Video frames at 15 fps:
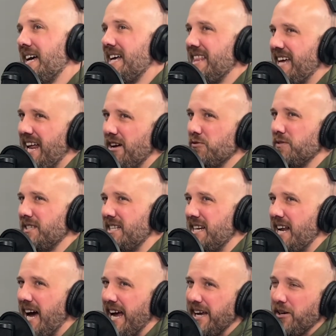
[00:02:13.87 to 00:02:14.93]
That house was
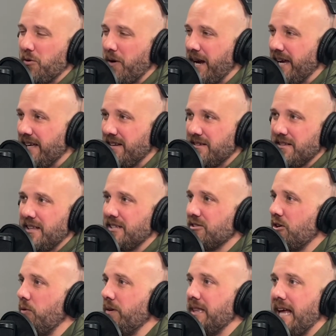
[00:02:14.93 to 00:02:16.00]
$9,000. Let's
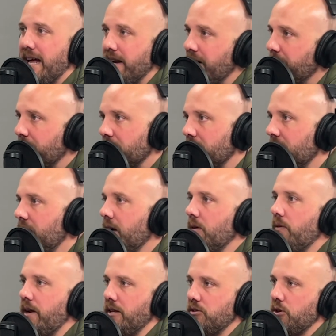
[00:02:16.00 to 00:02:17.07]
go with that number,
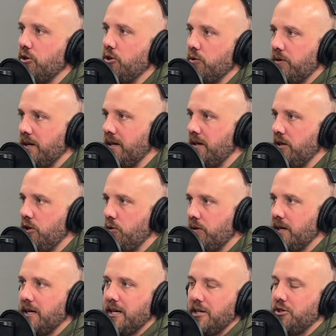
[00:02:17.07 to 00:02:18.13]
right? And so you can
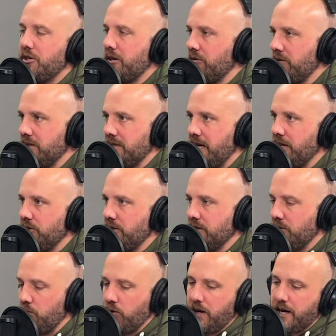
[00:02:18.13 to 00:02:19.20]
get
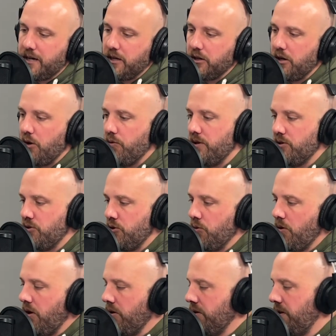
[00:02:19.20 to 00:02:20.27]
generalizations, and we're not going to go
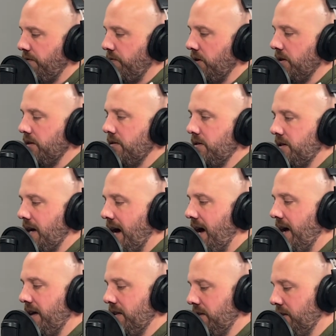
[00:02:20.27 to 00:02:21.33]
into our
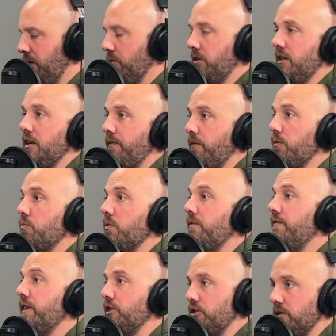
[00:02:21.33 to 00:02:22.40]
the different
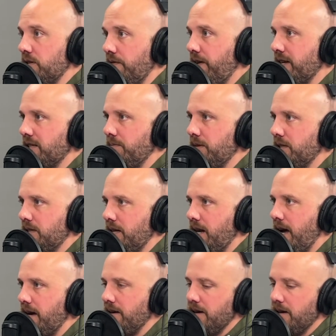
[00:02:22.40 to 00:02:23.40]
revisions of estimates today.